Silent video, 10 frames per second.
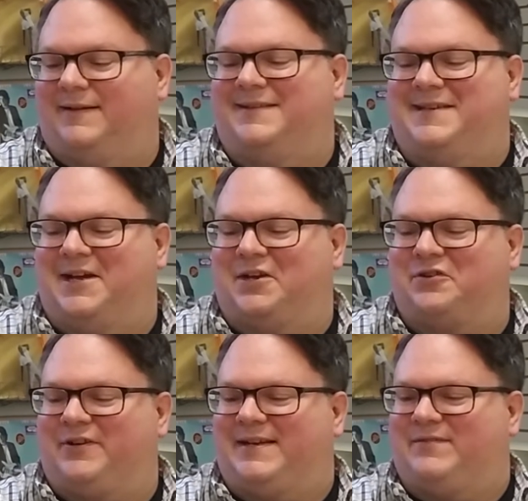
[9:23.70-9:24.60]
Neon
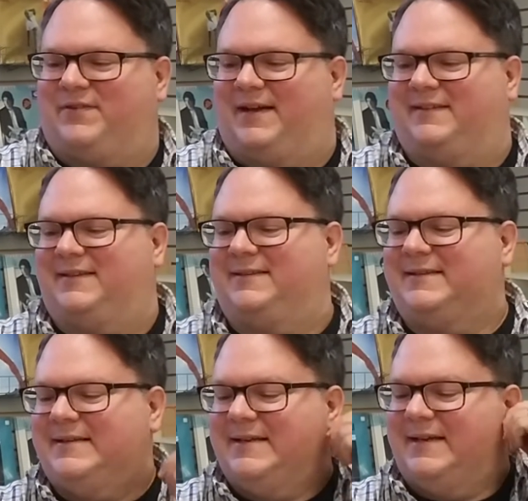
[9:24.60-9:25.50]
Green and Violet.
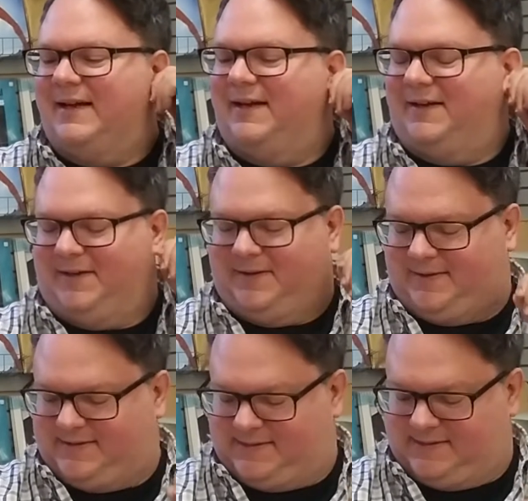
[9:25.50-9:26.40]
Uh,
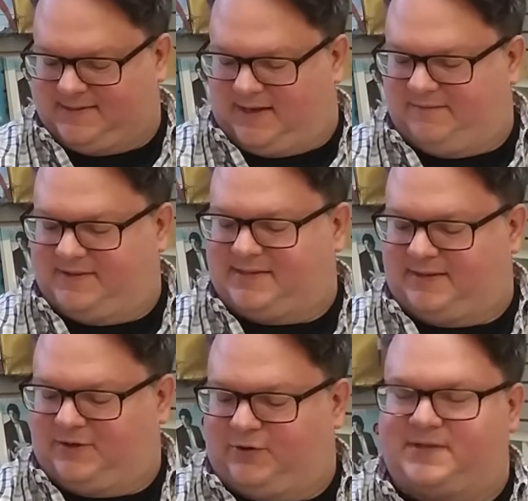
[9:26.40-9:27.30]
this is obviously
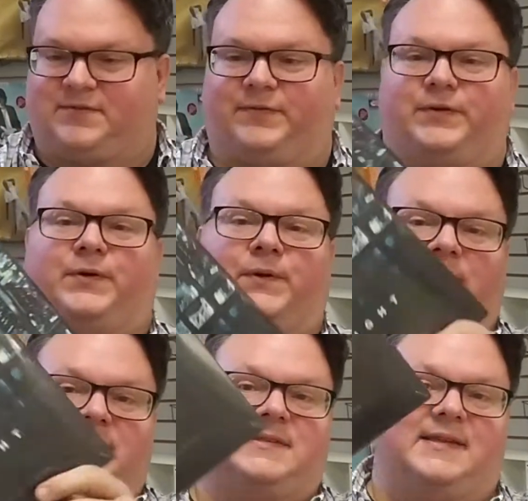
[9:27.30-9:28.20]
the Christopher
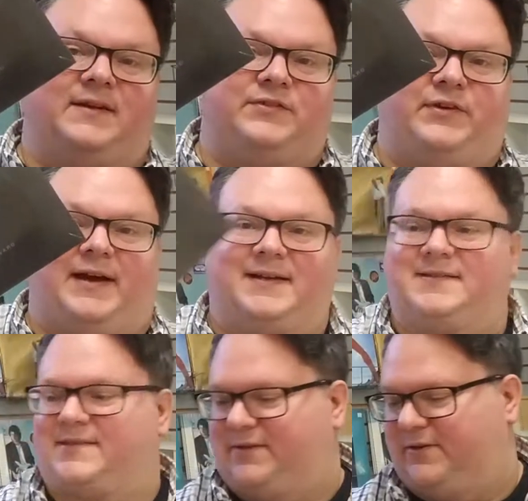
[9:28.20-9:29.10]
Nolan soundtrack,
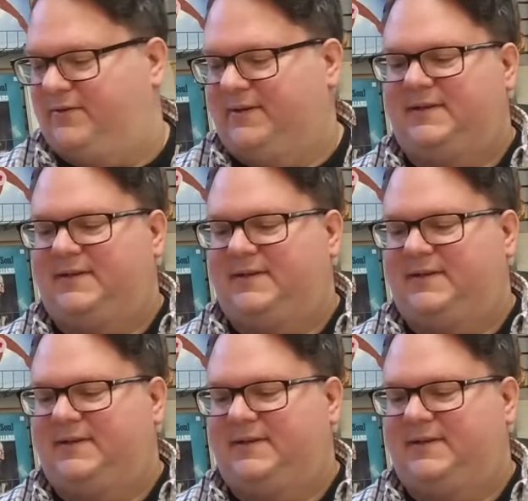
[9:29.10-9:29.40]
so